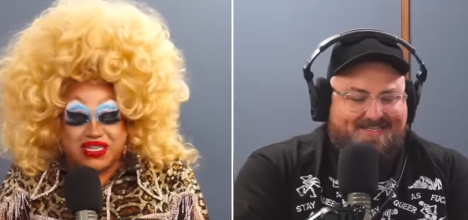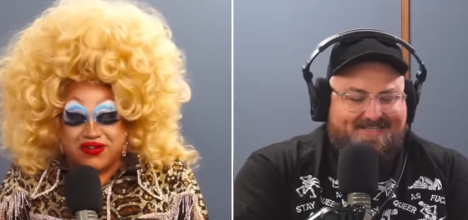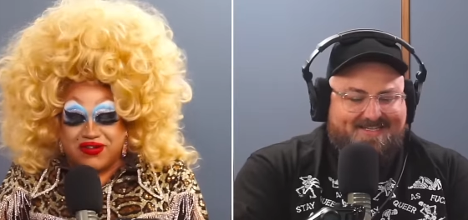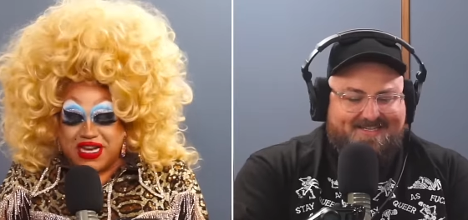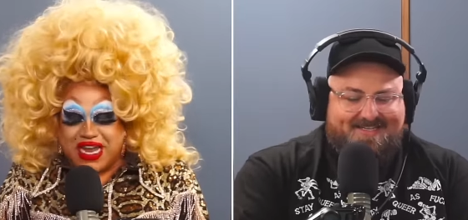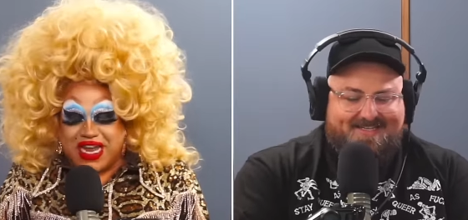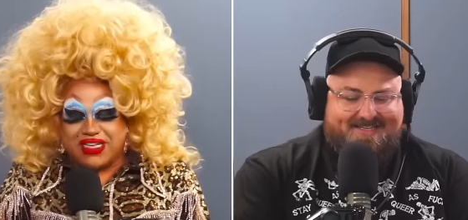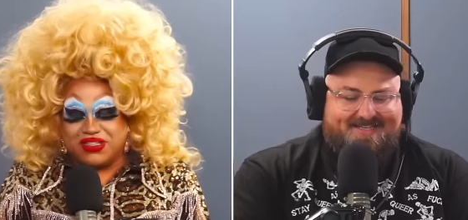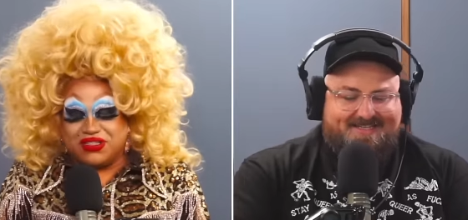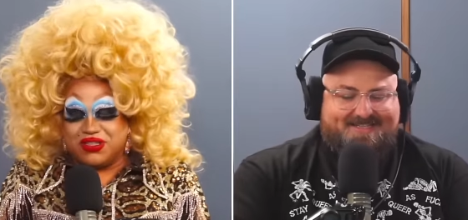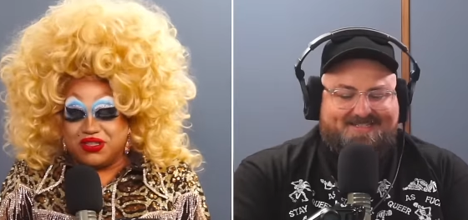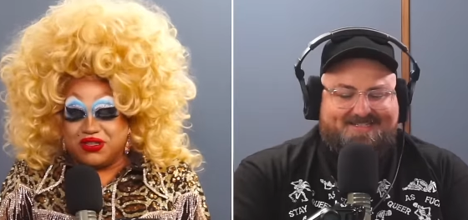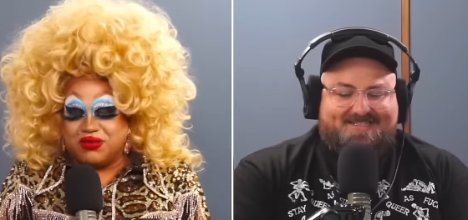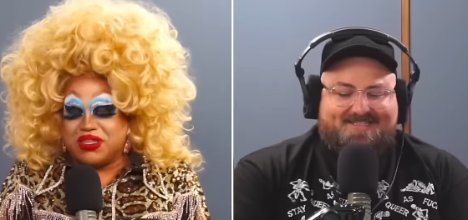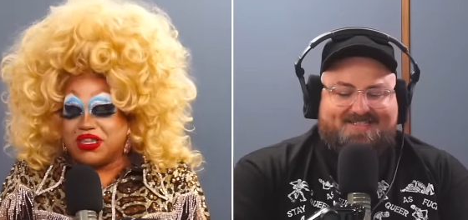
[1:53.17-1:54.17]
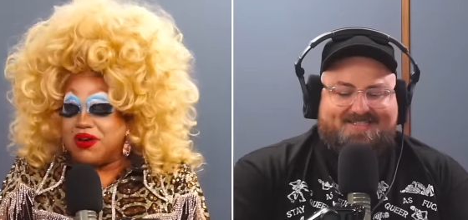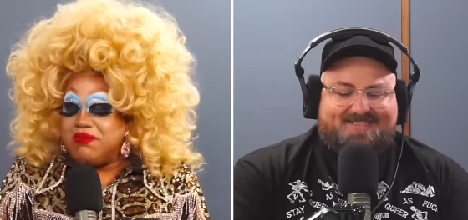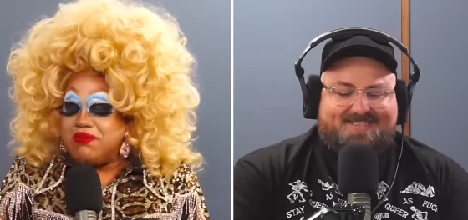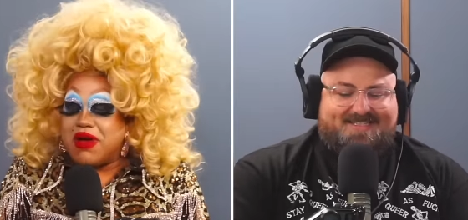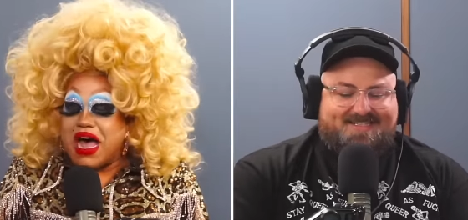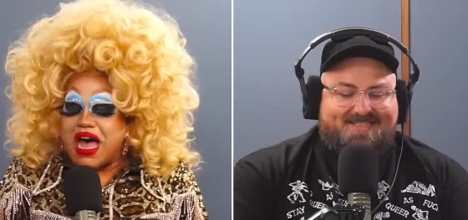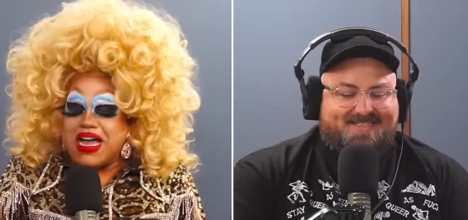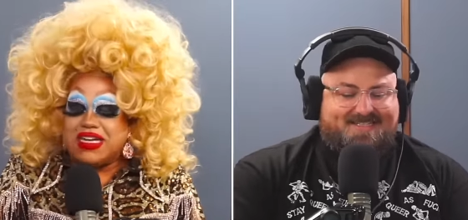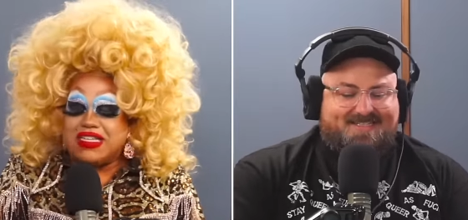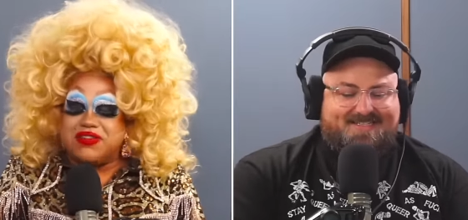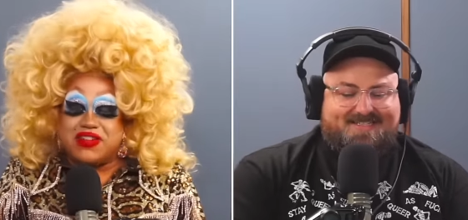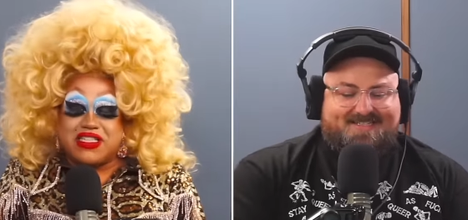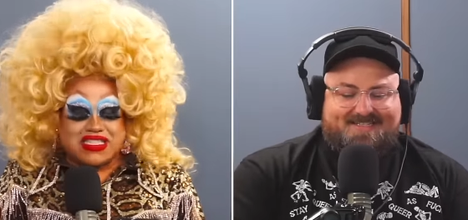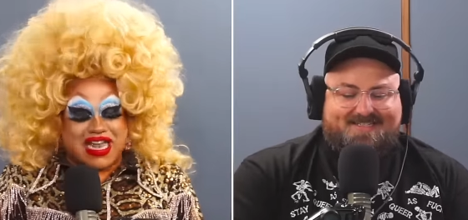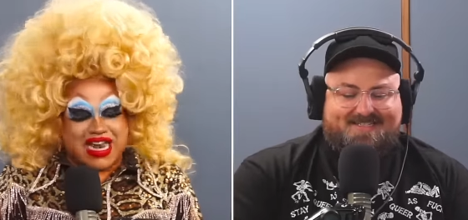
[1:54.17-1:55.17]
Speaker 1: of an angel with the
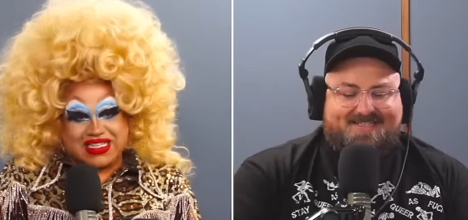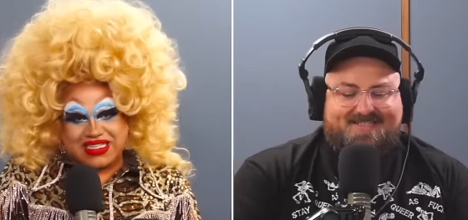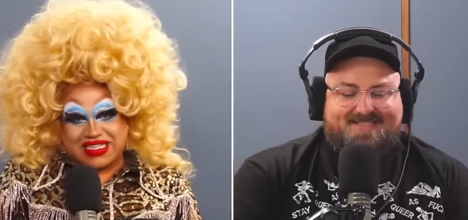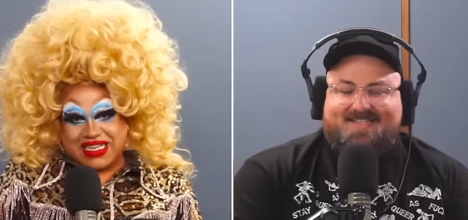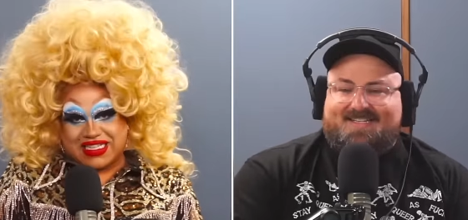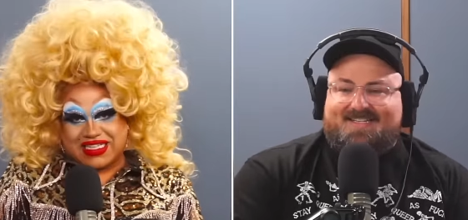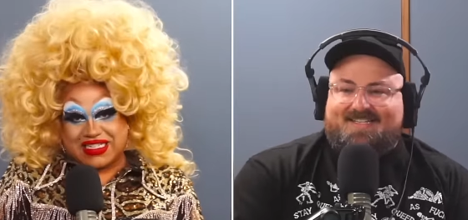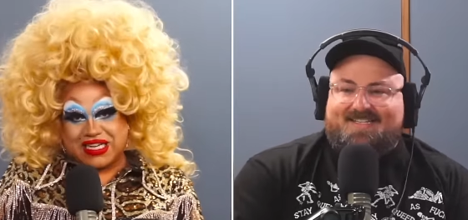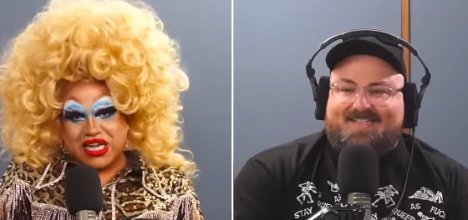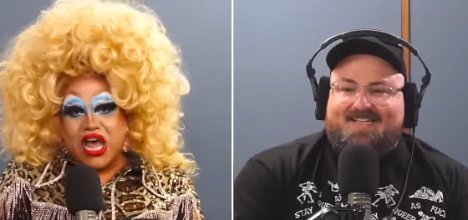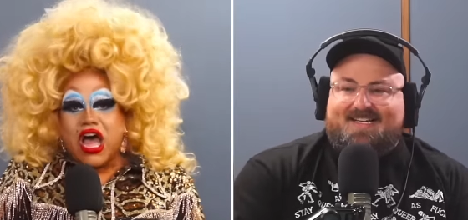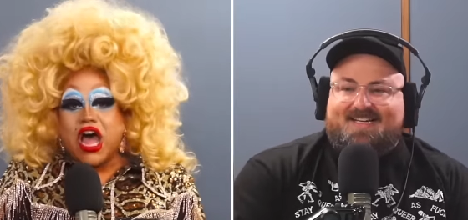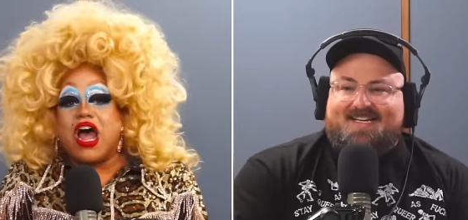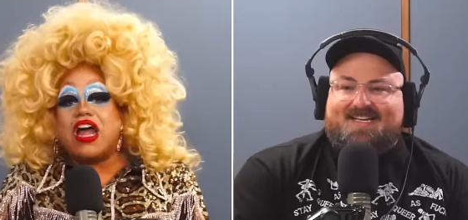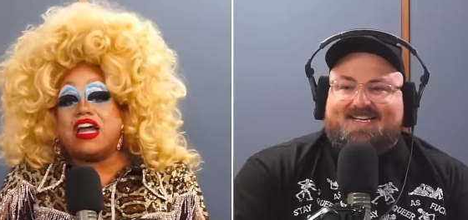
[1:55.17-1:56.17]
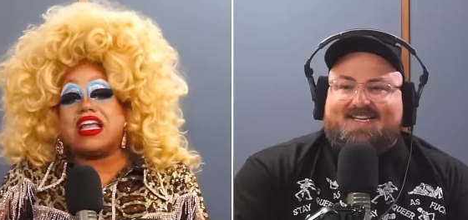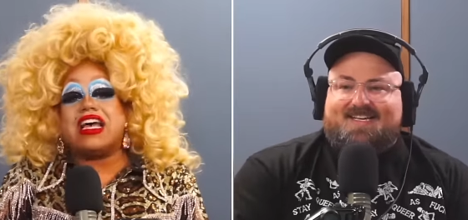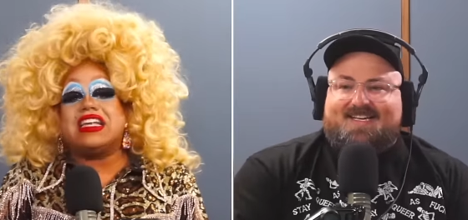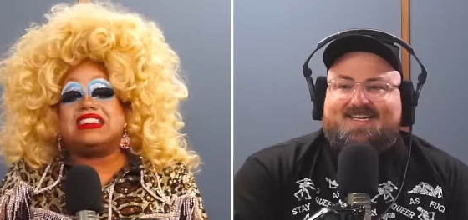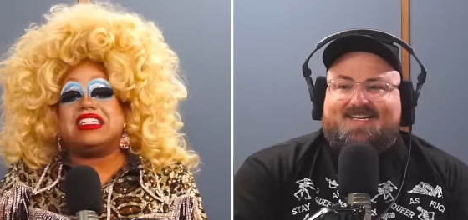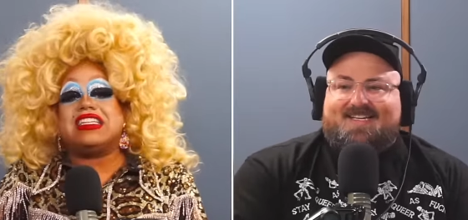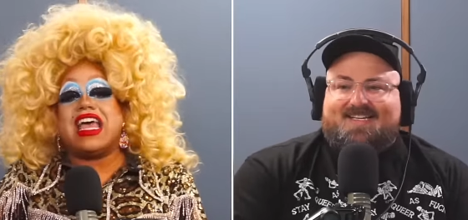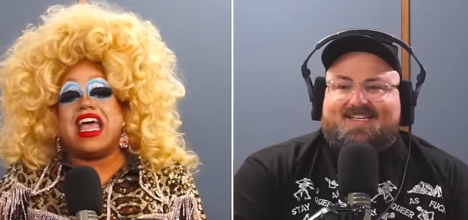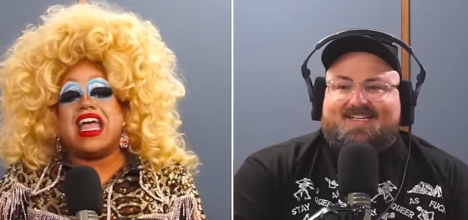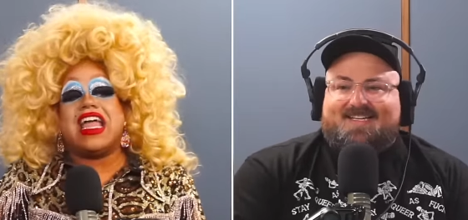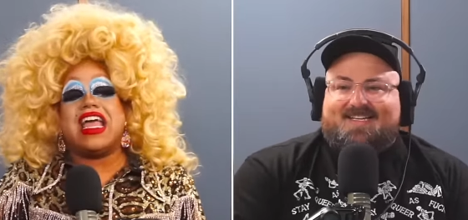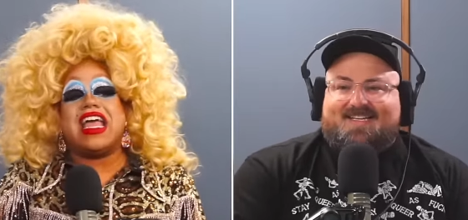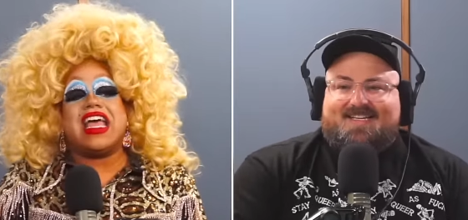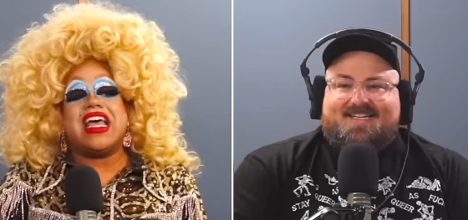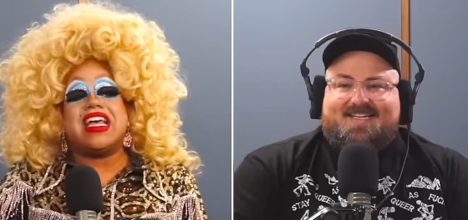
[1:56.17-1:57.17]
mind of a sex kitten. Our guest
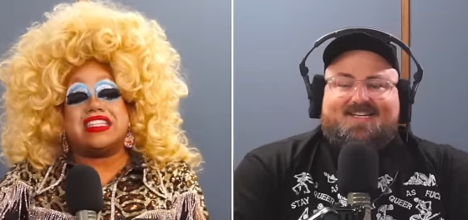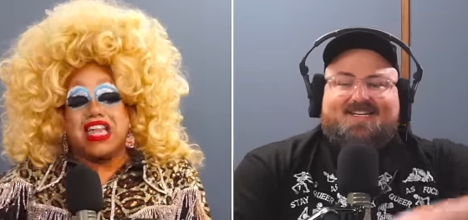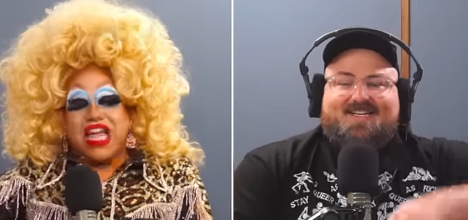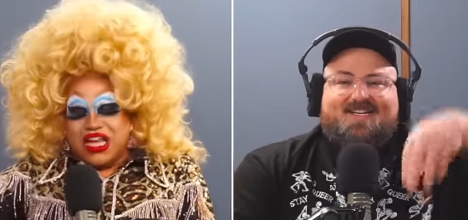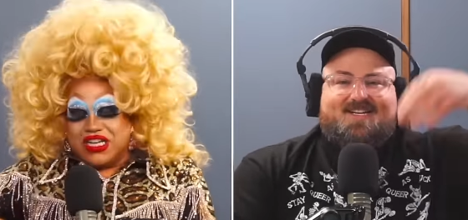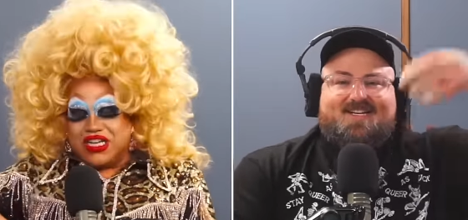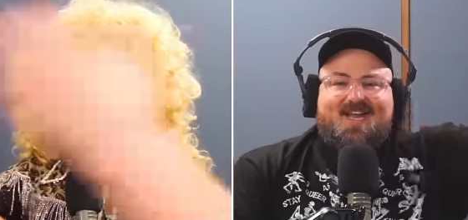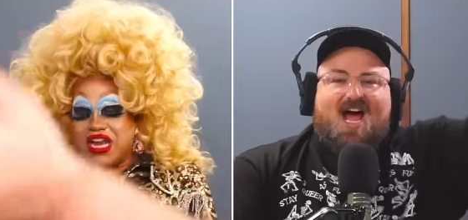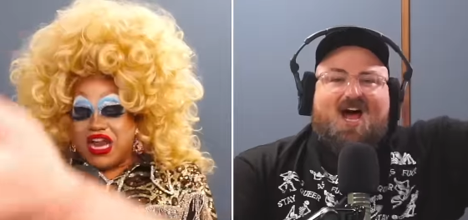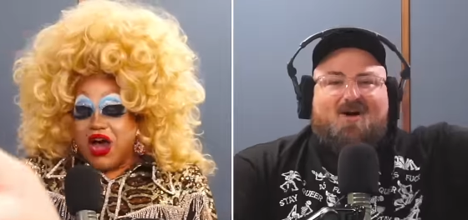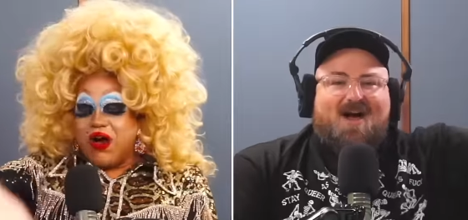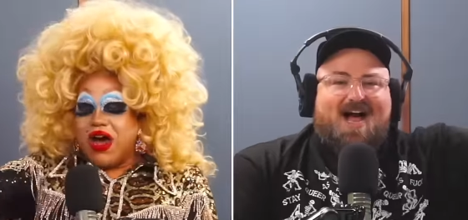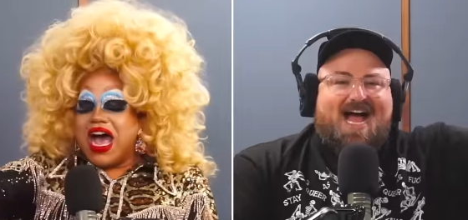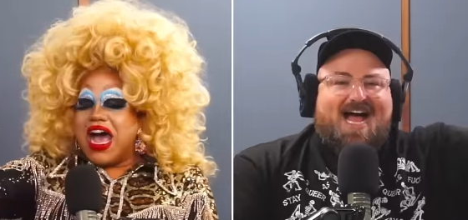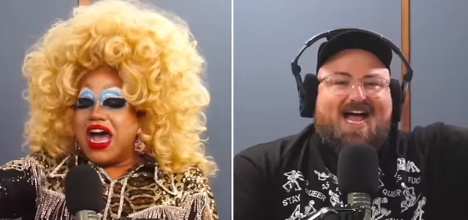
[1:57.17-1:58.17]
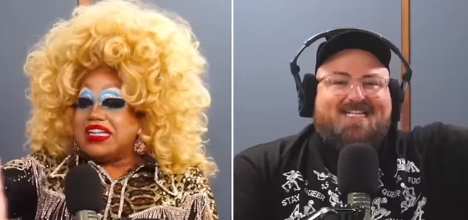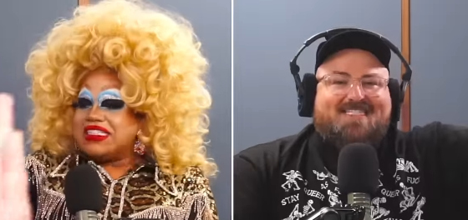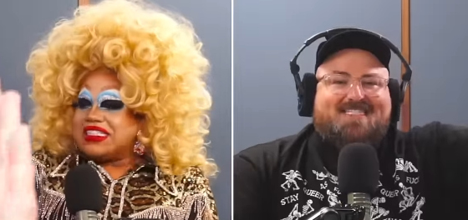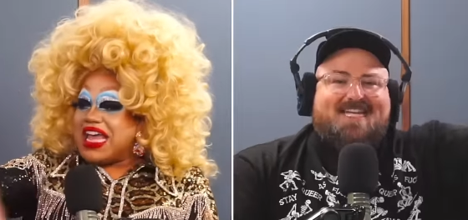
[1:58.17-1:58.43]
today is Noah, Noah Davis.